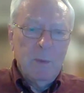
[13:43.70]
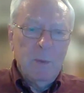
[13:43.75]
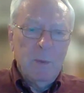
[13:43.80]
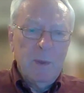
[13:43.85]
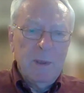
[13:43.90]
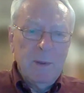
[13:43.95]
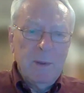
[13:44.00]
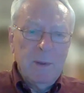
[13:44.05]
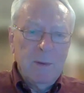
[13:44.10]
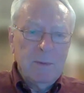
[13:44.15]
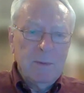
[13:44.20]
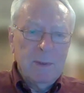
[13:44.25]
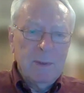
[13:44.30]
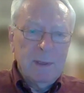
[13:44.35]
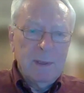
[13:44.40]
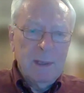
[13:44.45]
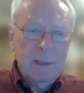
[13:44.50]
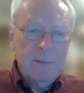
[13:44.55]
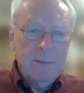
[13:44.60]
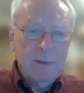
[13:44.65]
we own
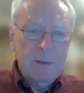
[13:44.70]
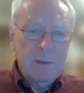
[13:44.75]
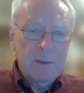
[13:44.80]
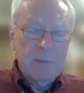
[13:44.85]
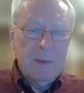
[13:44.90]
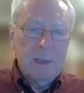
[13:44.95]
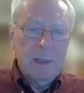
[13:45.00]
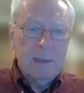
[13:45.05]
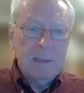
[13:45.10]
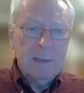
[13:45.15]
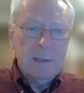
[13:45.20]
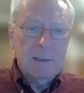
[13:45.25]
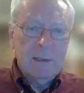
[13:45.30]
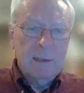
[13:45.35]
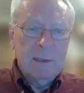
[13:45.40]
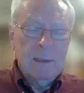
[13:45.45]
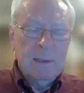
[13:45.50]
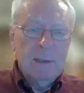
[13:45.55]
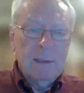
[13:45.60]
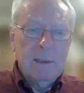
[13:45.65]
the television rights.
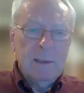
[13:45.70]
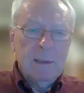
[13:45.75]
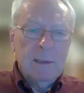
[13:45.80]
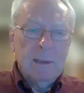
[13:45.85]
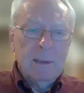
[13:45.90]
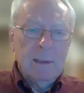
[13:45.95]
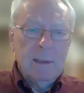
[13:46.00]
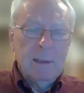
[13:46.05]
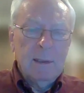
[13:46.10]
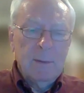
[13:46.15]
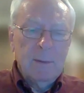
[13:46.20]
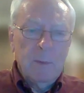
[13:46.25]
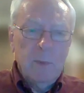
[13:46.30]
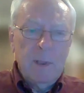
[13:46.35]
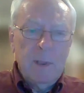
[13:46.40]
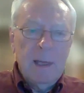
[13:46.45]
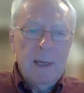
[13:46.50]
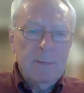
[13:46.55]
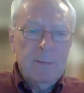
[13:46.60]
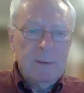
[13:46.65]

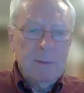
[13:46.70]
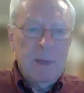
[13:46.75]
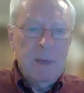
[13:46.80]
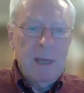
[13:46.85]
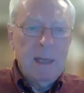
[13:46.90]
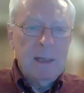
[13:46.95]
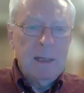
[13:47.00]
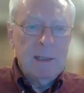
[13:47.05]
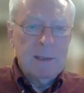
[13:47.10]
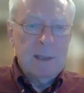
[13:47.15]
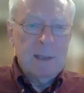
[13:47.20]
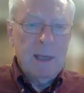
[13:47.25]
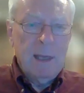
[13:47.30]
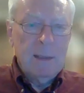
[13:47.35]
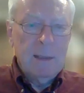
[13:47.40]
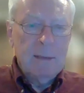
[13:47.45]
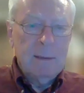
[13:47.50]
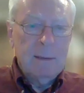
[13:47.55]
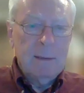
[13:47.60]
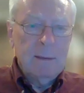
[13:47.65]
We have to manage
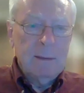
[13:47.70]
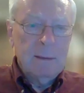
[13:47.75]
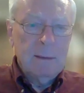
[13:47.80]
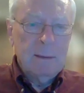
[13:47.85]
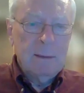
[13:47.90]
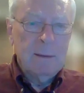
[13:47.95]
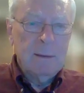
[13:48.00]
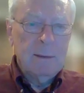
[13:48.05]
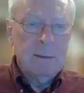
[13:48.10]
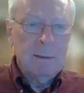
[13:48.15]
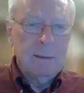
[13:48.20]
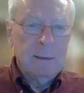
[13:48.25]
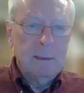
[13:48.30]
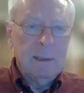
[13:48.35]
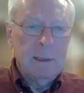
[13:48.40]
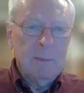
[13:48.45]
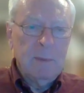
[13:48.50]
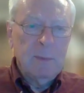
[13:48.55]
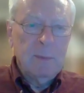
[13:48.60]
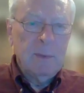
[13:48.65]
that.
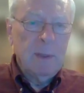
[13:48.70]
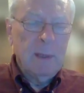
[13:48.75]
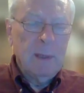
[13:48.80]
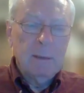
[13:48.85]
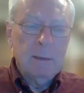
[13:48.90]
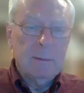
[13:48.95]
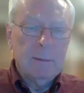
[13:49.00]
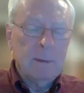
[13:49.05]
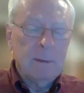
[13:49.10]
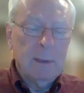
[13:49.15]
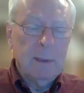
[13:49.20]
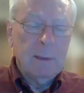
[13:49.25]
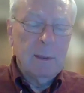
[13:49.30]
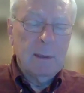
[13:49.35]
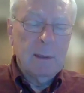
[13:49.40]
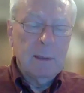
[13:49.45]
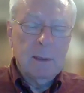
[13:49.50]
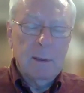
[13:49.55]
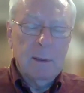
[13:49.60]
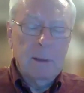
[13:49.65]
And I remember I
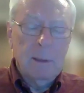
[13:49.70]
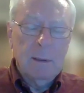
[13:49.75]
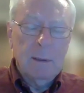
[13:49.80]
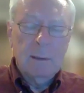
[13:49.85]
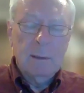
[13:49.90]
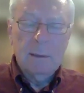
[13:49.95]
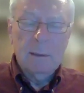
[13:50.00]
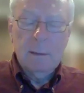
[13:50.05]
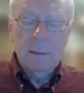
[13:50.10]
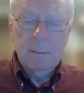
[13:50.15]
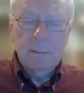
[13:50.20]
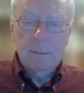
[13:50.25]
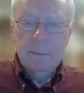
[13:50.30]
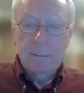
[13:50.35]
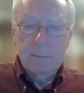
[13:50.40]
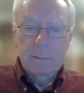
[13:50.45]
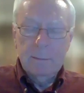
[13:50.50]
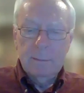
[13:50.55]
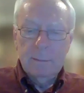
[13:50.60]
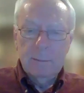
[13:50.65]
got a call
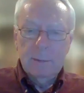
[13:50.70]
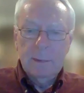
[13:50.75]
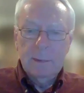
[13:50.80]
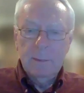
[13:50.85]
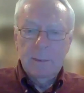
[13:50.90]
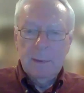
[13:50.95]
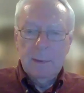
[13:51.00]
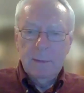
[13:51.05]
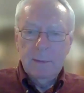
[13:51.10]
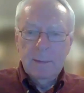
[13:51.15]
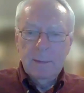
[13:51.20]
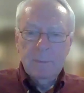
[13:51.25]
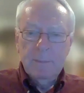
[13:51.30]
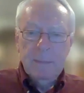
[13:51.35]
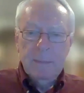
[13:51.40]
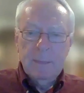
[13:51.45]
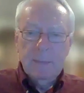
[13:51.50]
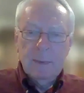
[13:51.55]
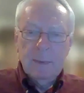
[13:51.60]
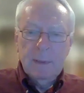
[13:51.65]
when
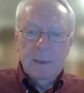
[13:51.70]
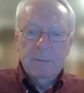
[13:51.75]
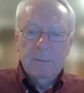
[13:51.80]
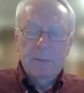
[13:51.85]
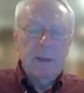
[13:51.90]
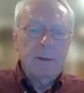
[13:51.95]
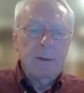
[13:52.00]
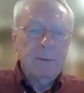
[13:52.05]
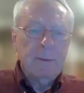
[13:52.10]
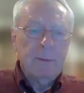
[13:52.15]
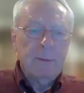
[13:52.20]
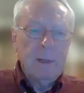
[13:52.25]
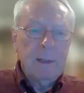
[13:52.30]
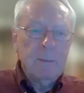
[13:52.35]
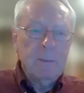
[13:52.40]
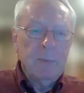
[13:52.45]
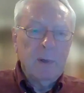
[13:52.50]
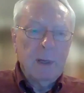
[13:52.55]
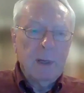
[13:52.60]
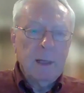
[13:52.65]
if I ever
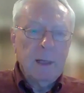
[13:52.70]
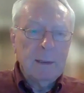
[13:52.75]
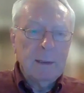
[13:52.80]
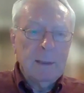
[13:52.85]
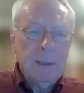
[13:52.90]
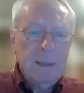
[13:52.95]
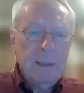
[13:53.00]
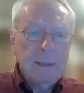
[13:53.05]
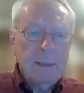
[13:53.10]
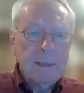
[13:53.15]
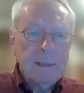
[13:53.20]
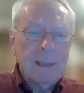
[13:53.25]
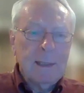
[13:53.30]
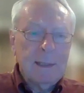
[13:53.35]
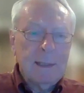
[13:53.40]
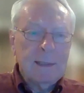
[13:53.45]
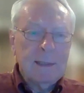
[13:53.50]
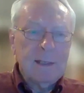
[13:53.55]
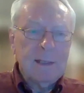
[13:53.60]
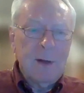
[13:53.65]
write a book, I'll say
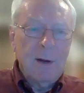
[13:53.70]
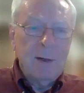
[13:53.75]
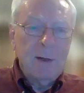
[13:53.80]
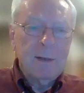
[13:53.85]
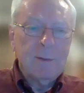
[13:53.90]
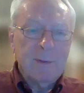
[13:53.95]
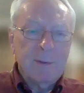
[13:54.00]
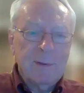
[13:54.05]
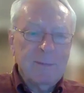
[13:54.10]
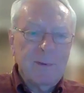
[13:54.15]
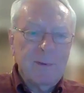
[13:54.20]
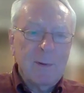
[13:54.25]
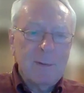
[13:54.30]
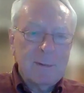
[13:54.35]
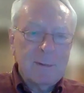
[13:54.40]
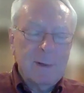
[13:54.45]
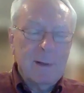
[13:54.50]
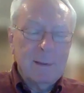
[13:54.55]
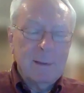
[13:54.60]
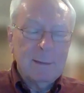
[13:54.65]
it started with a
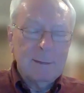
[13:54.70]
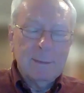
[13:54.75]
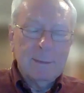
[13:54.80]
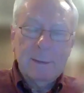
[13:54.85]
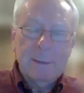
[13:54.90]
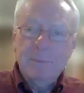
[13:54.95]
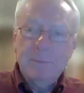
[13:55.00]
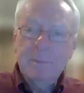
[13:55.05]
phone call.